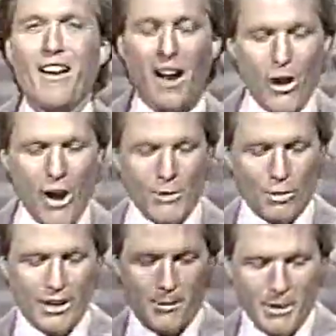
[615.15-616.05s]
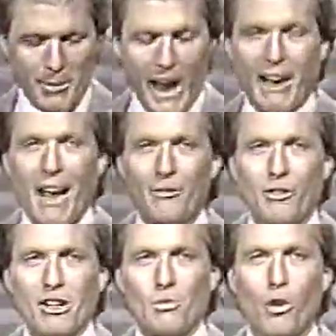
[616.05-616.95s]
All right, we're going to be back after
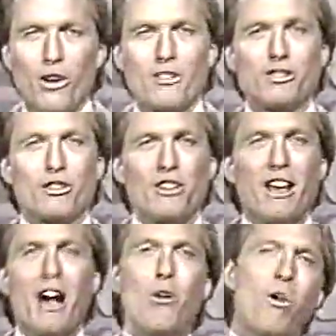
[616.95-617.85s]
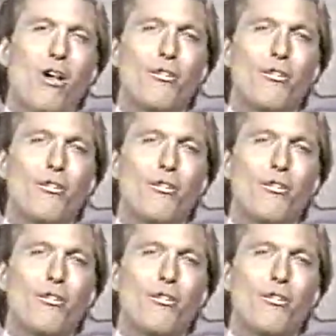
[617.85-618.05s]
these words to see how well